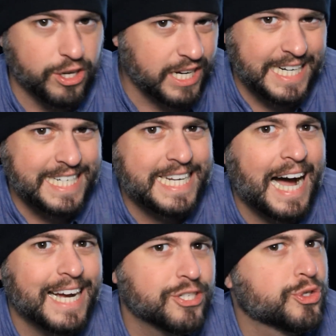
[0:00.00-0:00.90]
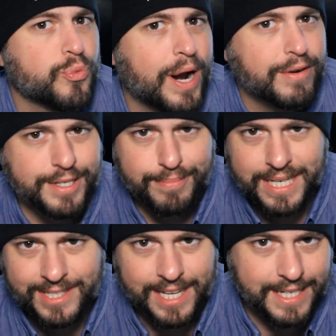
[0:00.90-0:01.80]
They're gonna die surrounded
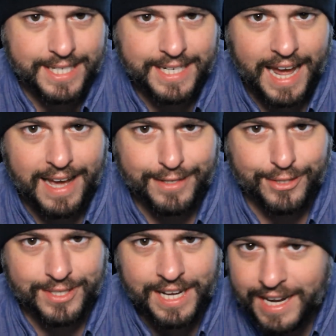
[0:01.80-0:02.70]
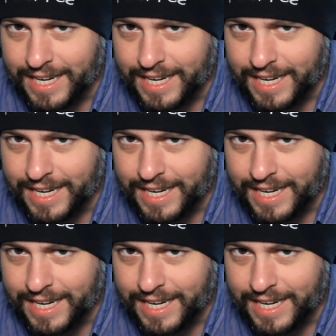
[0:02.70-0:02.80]
by scented candles.